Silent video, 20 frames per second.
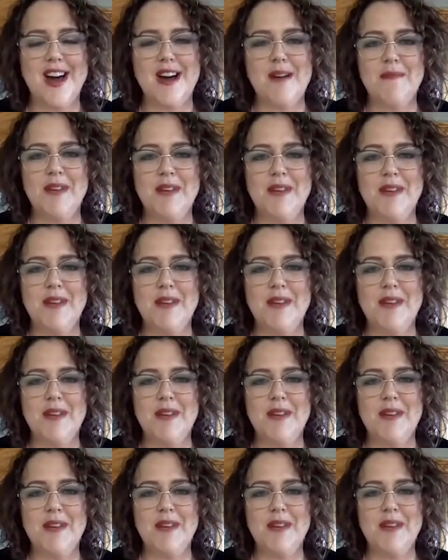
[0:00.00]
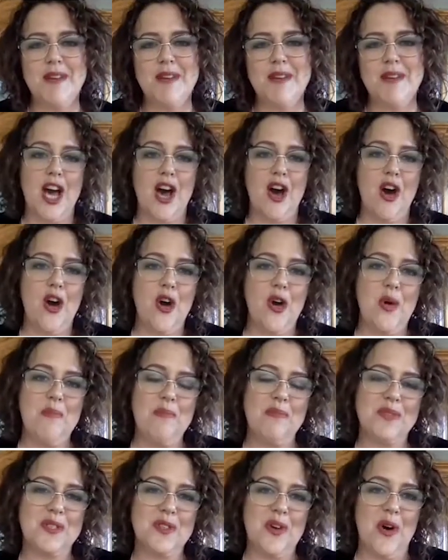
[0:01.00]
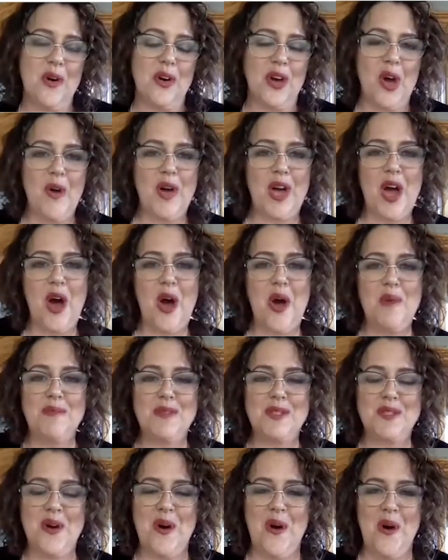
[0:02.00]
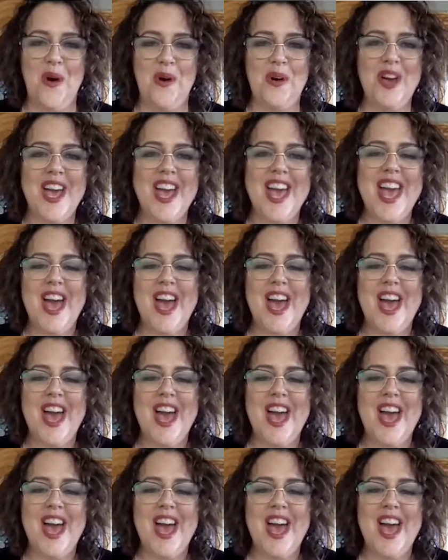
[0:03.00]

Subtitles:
is actually playing a home song, going home song,